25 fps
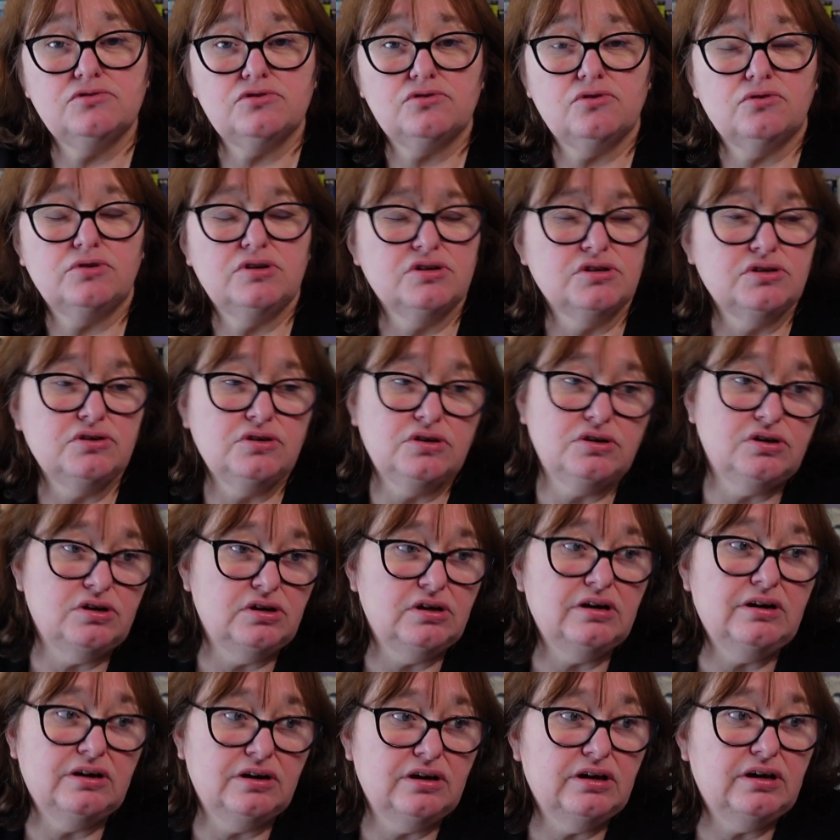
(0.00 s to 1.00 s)
so
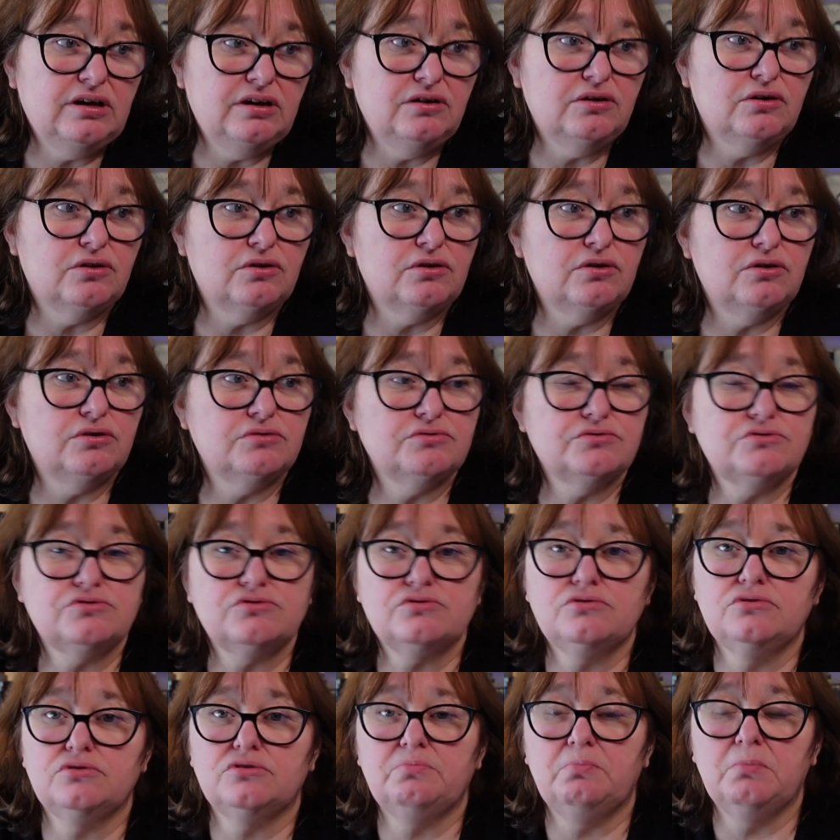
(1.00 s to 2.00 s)
he earns
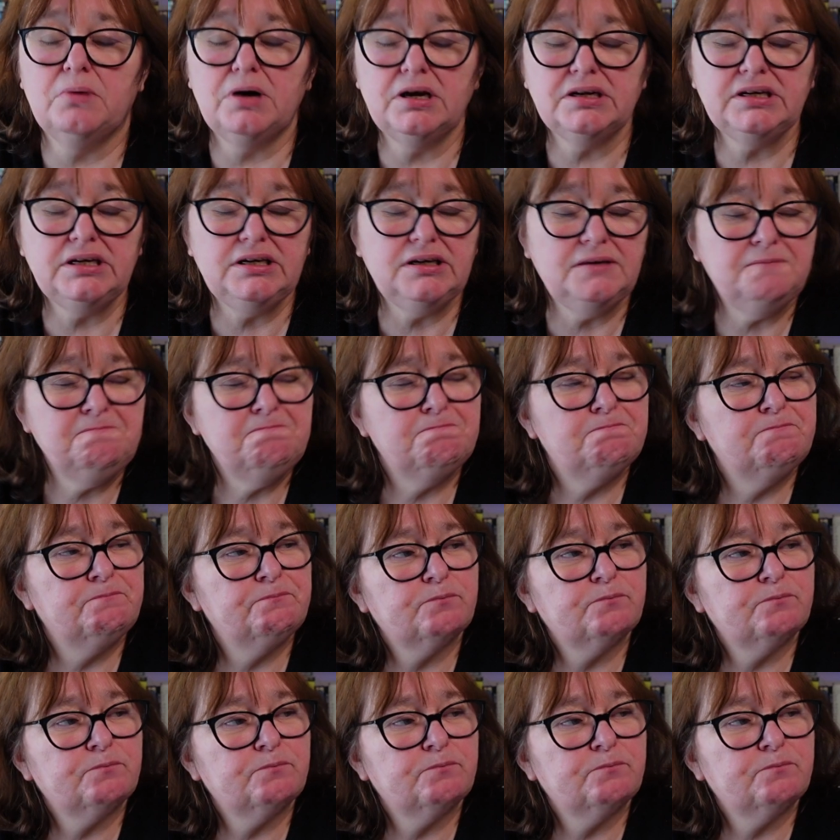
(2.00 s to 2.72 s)
good money.